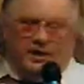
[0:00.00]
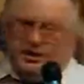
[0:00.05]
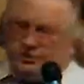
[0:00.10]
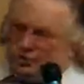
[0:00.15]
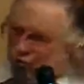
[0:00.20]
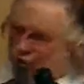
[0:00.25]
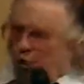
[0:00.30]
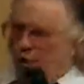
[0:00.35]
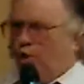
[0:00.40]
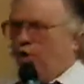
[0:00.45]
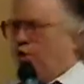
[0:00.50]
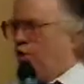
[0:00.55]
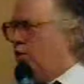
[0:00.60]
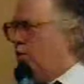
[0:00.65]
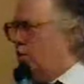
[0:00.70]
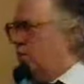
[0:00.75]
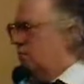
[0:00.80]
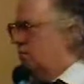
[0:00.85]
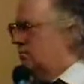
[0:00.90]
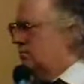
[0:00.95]
It's
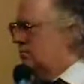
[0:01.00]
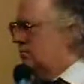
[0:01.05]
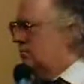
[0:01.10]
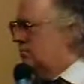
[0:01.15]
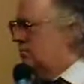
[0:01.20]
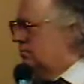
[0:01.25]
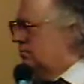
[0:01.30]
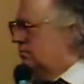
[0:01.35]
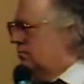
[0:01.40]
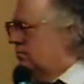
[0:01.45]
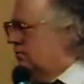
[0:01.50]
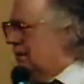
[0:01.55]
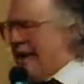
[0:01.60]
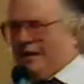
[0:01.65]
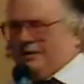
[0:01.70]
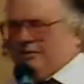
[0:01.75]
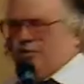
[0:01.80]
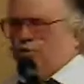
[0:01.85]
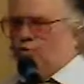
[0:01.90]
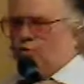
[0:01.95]
war
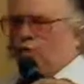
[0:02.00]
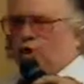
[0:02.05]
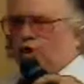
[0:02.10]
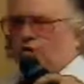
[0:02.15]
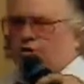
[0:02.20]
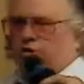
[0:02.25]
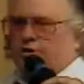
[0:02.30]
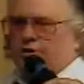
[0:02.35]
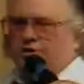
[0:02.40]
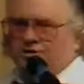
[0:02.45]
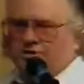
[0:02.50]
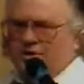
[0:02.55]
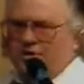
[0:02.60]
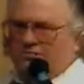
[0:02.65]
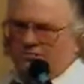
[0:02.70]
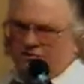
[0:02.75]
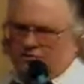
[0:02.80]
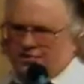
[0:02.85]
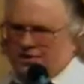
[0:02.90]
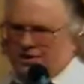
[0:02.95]
like the world has
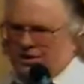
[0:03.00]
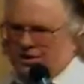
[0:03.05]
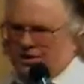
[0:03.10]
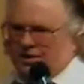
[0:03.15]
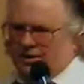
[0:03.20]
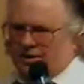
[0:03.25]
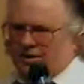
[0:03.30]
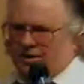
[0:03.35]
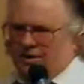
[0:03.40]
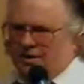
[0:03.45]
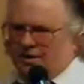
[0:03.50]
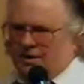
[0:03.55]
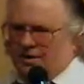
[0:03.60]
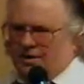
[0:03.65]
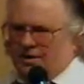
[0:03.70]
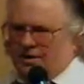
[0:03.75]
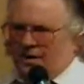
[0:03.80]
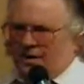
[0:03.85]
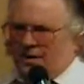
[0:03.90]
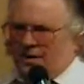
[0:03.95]
never seen.
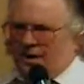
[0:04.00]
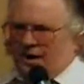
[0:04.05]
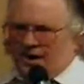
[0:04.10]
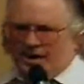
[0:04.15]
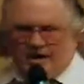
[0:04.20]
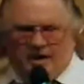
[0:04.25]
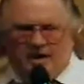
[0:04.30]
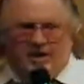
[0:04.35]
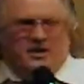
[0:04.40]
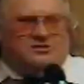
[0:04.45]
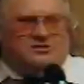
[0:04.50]
And